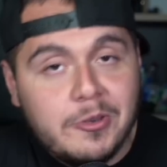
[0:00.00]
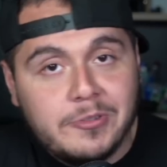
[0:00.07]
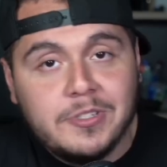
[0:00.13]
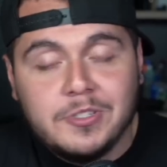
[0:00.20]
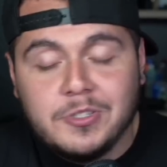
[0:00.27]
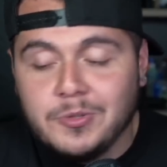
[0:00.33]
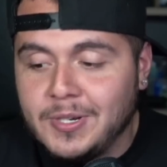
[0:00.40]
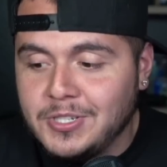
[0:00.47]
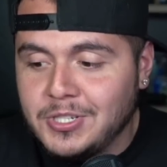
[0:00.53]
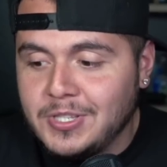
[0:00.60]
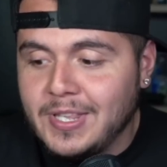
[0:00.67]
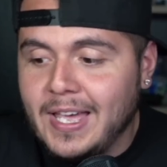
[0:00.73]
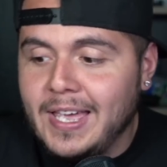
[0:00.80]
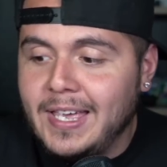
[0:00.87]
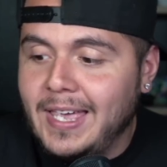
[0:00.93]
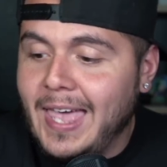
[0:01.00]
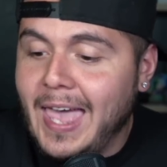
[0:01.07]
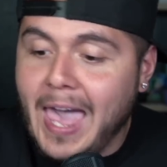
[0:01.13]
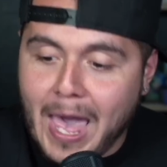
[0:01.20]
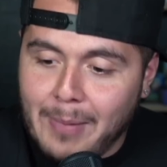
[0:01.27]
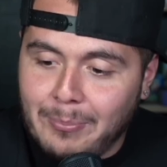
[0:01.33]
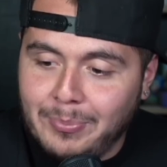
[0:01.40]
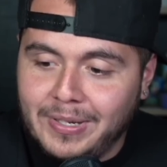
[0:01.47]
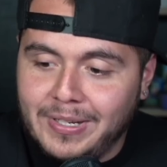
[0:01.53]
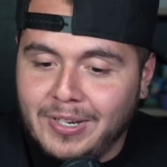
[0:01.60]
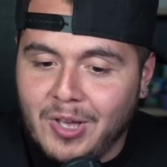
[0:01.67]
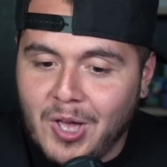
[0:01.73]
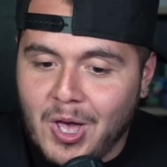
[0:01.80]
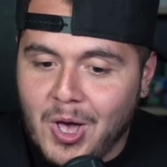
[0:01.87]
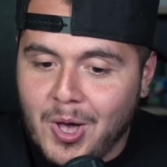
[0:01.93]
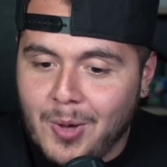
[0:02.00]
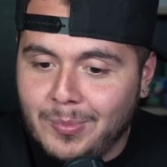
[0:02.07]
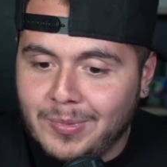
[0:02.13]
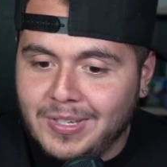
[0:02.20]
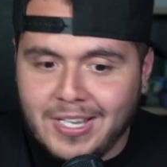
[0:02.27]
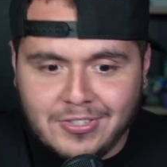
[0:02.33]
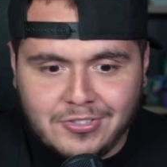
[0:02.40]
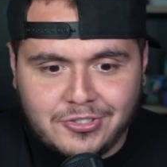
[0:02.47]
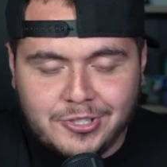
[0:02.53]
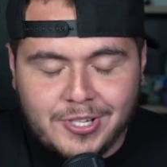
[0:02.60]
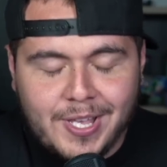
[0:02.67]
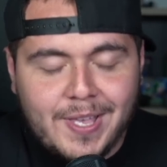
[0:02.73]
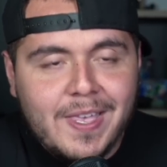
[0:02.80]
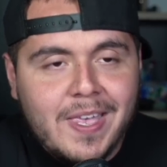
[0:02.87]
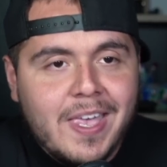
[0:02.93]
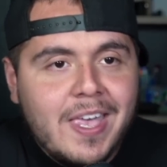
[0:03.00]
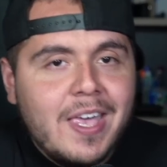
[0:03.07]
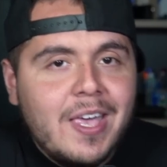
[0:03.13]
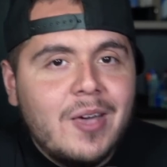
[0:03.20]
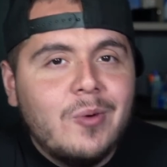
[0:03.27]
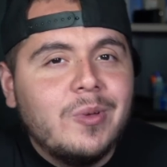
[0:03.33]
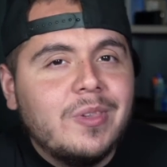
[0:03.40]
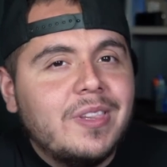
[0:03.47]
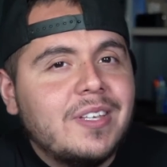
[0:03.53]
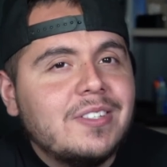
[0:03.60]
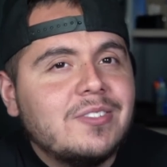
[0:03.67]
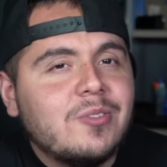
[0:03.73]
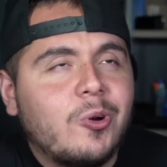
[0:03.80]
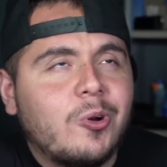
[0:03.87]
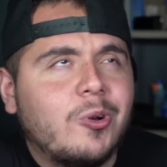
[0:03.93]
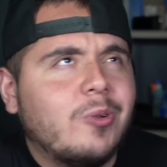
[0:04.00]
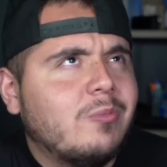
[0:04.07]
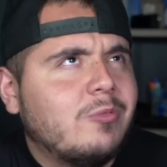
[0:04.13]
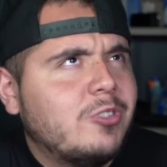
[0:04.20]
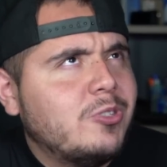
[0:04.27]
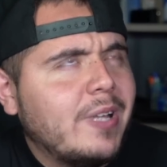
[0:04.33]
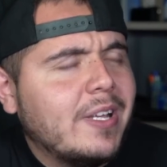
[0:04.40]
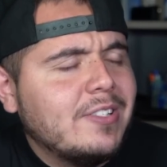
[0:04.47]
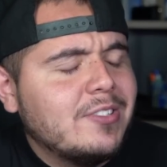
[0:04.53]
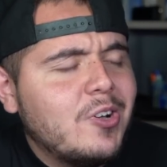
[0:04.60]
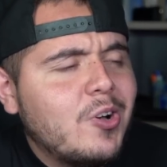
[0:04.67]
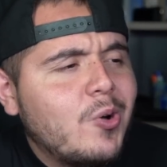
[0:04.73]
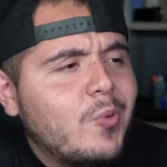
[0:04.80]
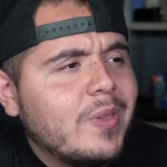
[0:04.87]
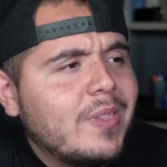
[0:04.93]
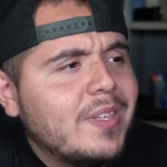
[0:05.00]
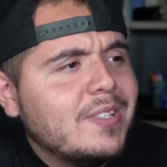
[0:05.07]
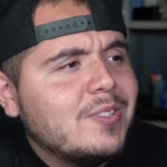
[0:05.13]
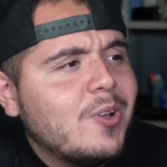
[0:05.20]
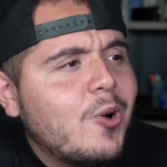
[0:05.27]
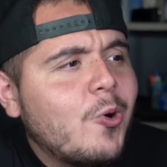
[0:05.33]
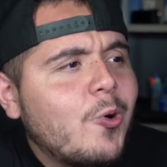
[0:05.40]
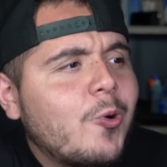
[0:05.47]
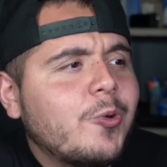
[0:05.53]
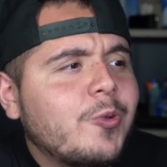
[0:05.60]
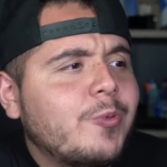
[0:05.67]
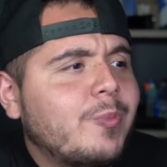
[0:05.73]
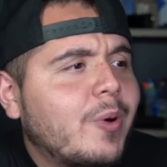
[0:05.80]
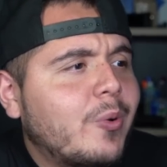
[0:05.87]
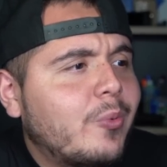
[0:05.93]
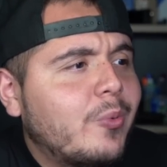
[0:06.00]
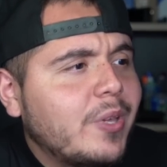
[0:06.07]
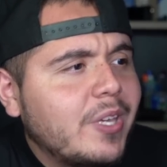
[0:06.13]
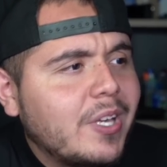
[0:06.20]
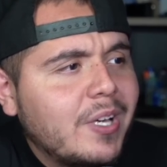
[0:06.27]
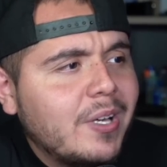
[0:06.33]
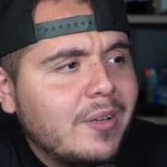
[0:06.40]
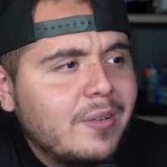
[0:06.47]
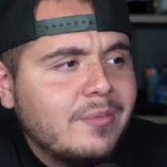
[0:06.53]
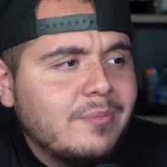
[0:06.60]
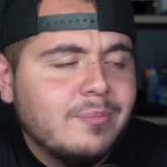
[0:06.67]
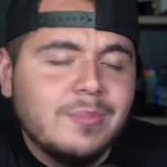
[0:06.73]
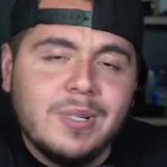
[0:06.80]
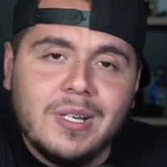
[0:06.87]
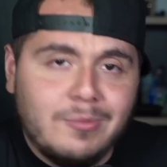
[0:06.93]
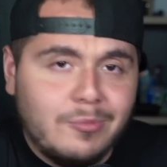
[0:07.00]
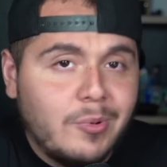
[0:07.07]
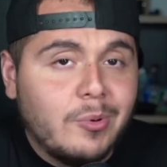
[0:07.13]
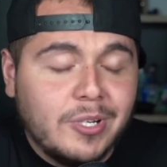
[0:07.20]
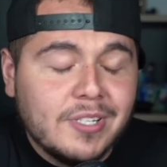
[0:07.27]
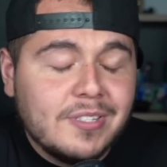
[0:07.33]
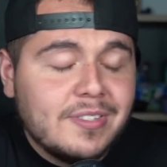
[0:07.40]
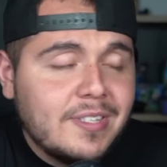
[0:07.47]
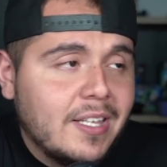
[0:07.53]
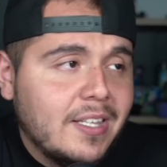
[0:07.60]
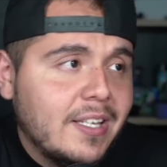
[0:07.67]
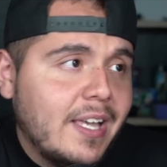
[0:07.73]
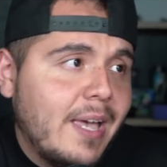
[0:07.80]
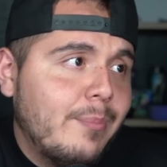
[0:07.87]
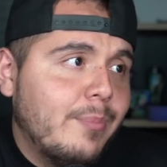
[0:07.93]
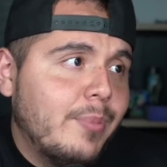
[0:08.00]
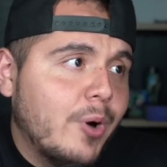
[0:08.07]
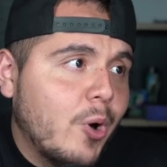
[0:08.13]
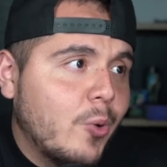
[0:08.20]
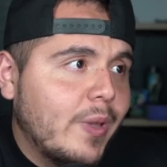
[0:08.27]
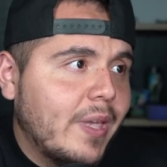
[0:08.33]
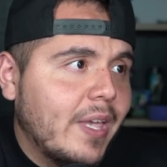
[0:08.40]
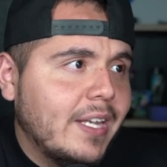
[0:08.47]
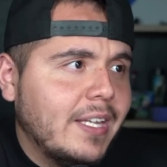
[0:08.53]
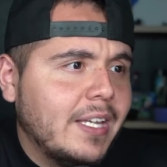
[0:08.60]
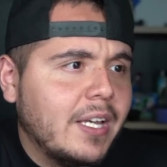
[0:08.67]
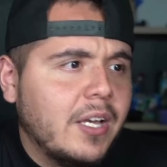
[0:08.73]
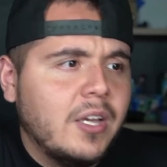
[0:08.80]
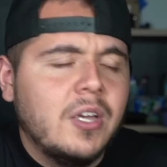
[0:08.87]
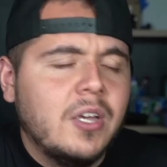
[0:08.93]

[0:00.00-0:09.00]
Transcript: situation that happened yesterday with this, or 2 days ago, with this whole Maria Stella and Bo getting